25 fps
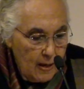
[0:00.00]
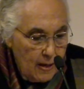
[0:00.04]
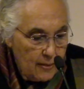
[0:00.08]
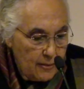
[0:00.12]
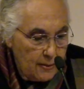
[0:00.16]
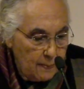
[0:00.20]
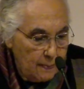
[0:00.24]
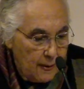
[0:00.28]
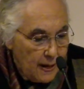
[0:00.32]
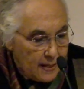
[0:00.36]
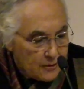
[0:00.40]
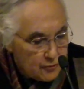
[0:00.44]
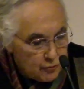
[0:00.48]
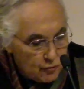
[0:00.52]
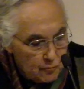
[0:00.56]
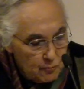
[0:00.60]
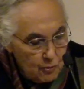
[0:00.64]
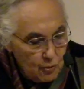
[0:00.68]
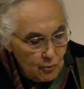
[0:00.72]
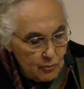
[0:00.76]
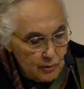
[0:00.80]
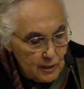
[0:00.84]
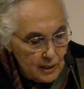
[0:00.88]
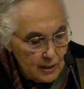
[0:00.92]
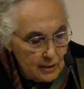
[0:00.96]
The
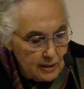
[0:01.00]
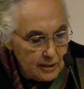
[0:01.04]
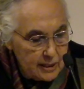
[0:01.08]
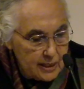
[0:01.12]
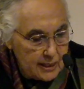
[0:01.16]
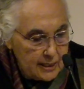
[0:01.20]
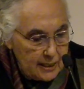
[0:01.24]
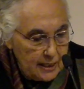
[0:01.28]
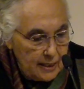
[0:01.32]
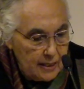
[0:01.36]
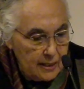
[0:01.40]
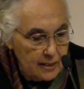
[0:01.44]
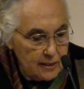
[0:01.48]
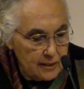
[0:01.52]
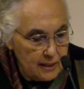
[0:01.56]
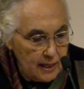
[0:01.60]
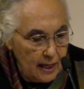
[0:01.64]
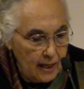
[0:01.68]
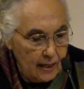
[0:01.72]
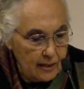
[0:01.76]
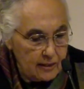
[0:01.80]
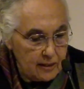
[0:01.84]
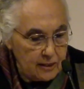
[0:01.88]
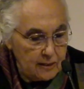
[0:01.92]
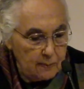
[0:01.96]
patrimonial state,
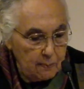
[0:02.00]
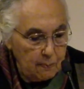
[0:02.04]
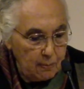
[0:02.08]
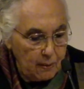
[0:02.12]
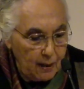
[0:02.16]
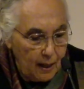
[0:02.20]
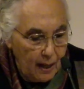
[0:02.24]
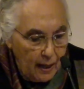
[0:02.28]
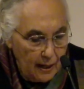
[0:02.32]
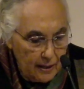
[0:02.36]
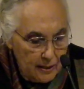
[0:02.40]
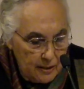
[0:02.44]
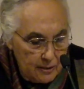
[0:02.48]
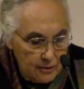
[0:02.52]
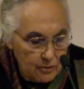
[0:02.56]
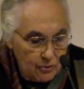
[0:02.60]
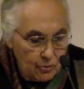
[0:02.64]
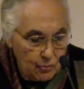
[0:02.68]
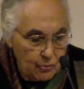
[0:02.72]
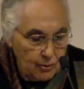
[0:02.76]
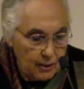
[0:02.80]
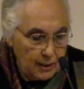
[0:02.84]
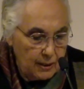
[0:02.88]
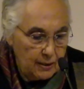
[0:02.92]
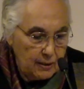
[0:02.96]
as applied
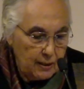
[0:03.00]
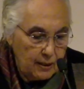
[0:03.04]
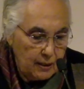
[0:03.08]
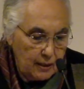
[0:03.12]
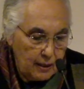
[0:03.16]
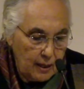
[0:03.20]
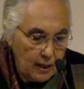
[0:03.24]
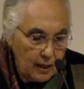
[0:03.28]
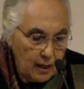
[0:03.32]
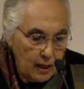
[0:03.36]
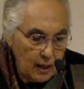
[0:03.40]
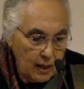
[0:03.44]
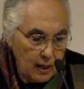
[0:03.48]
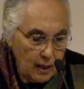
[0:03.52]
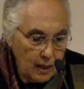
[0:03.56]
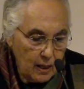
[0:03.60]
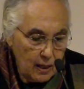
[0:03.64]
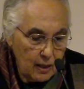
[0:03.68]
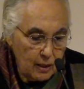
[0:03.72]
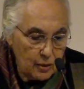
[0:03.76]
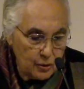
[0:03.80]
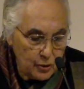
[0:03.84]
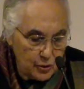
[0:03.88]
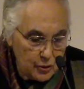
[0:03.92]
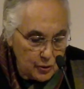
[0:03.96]
to India,
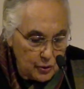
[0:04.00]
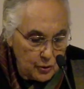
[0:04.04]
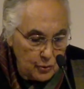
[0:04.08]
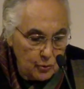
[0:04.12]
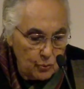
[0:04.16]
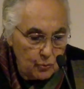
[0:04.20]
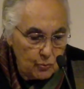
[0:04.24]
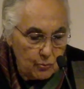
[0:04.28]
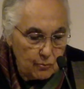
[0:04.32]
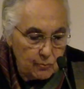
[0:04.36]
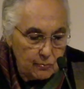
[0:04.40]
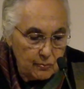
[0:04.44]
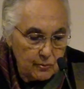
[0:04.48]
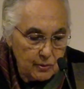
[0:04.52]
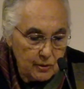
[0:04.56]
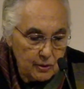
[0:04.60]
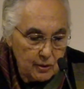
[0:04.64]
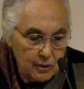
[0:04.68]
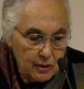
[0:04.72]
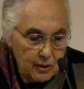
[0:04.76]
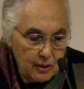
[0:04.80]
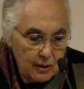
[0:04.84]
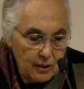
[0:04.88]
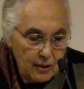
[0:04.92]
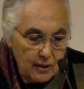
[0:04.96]
assumed
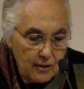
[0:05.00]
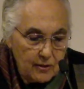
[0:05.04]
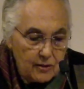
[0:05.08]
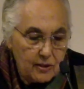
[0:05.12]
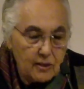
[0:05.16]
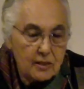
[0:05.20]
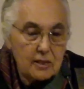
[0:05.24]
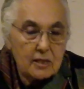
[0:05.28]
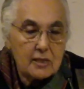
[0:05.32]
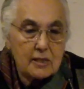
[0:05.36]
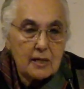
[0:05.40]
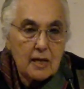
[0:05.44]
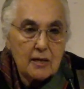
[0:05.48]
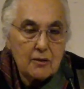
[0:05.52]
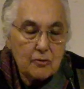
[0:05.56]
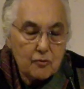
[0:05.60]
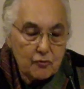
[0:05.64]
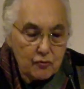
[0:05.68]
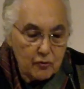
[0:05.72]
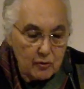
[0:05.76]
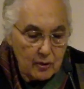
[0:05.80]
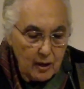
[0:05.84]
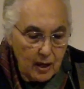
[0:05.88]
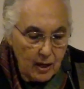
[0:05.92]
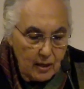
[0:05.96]
the
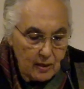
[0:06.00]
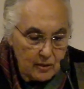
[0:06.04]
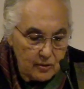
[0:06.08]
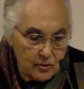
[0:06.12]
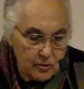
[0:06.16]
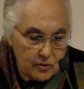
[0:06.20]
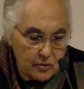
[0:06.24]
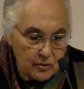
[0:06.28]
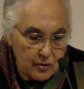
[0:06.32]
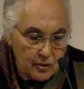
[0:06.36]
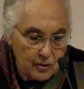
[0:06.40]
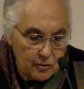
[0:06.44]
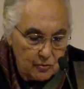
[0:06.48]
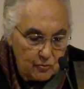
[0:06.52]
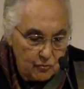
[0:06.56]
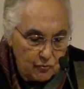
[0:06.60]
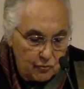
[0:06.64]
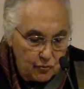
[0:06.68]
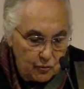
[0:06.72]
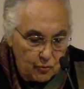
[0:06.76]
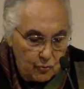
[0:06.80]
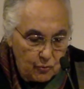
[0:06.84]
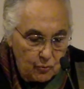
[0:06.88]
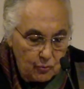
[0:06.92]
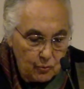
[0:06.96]
centralized
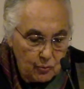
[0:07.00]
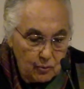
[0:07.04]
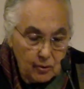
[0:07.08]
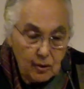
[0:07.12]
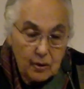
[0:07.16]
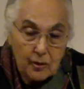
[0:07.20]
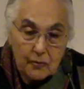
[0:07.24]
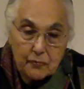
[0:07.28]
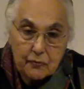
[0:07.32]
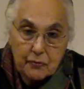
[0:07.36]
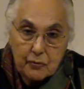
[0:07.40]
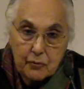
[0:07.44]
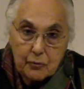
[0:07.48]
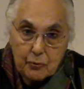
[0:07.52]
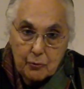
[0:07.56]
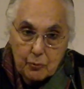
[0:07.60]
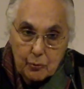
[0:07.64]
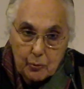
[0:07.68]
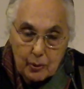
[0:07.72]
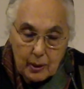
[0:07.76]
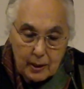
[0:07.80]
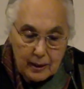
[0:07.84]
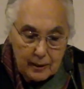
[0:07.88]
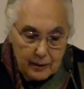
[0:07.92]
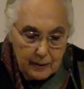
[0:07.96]
control of the
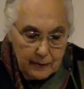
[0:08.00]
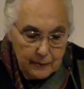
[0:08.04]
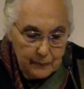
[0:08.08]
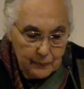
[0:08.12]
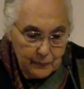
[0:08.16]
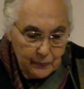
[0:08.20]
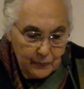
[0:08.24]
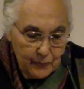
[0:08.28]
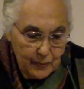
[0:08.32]
ruler,